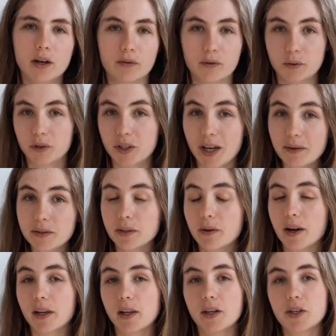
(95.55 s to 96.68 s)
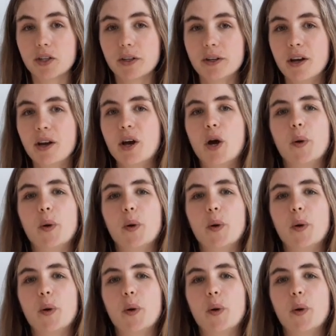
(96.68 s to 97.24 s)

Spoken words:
food safety regulation,